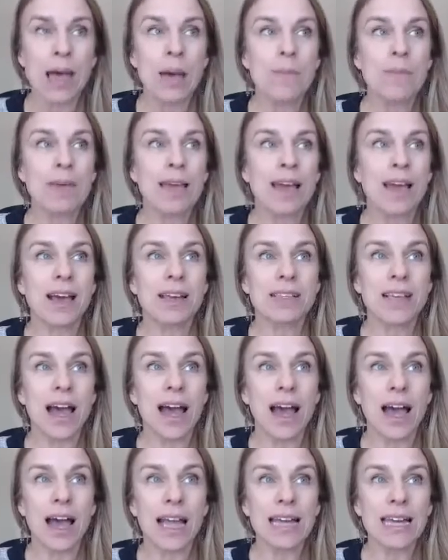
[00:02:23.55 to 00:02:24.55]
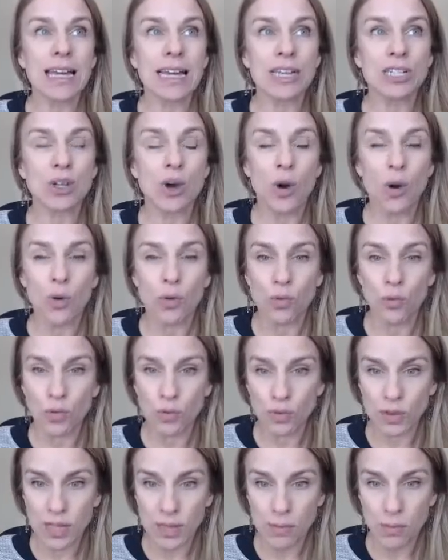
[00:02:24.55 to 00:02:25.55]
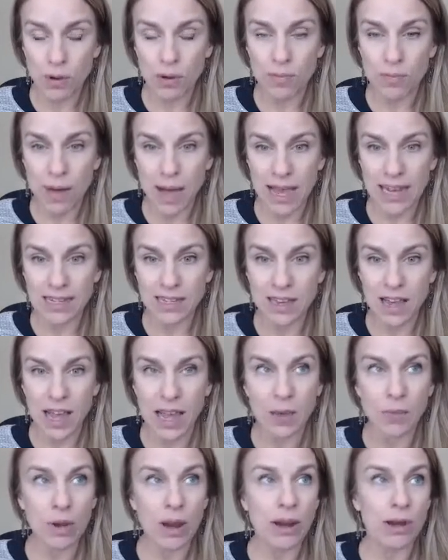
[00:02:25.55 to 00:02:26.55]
because I need to only put my time.